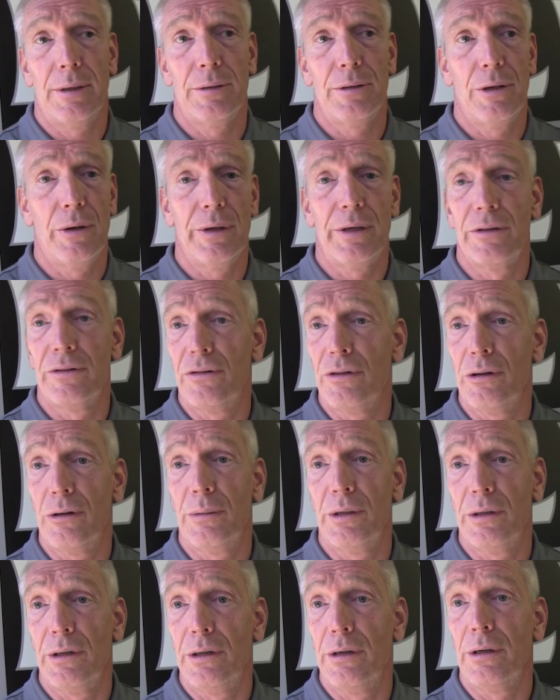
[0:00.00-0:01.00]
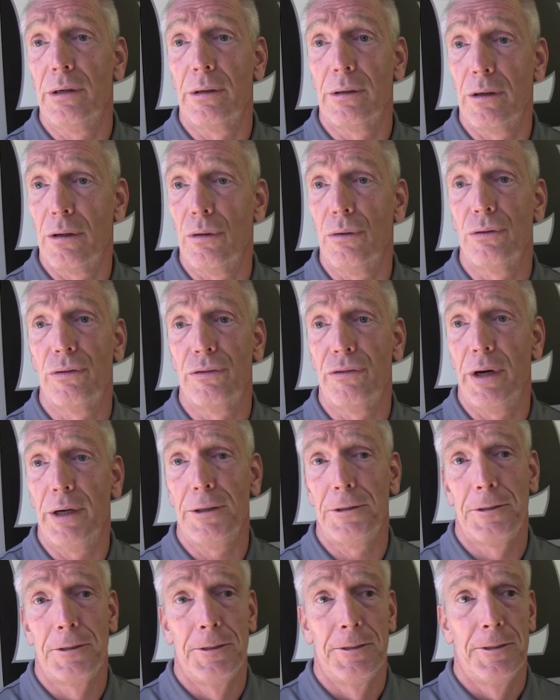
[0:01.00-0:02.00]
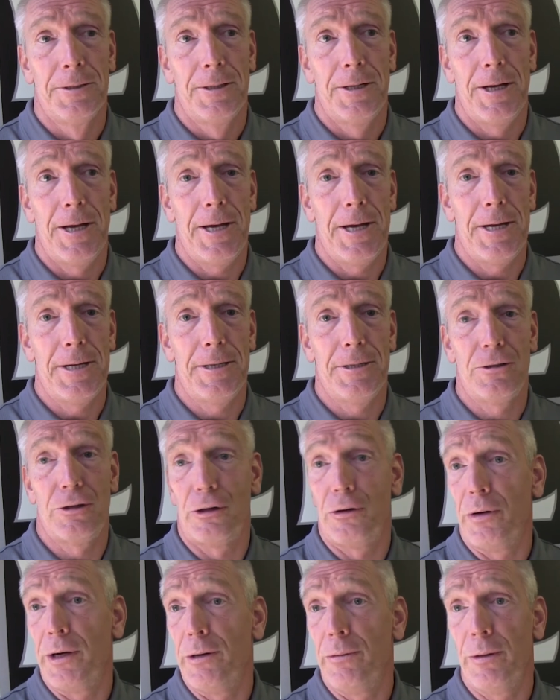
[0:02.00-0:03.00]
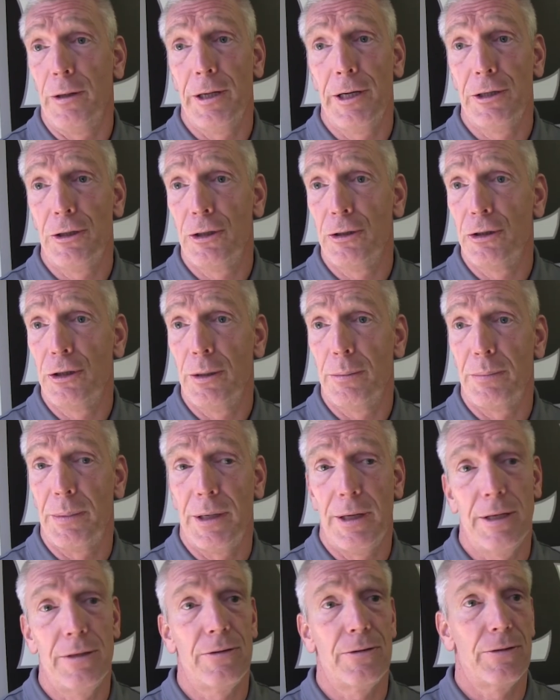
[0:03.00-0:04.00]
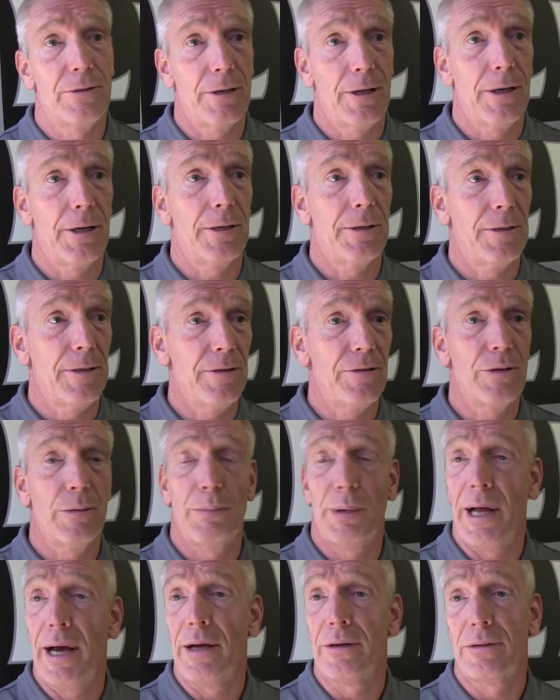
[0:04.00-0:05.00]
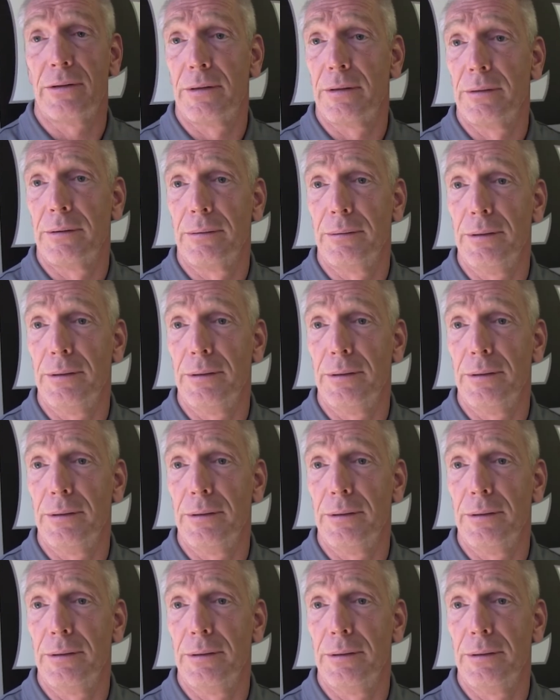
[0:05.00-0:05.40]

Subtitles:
you know, I consider him a dear close friend, and it's a great relationship, and it's a blast.